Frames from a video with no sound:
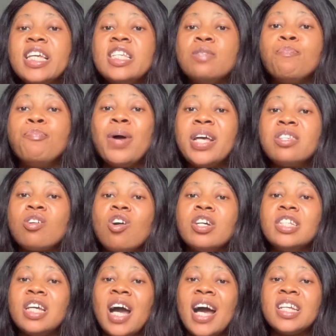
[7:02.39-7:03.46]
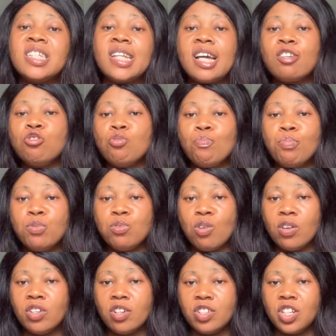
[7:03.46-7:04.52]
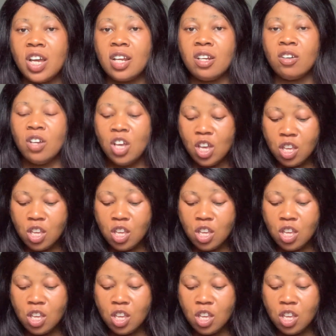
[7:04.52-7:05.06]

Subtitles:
It's based on the hashtag you put on your channel.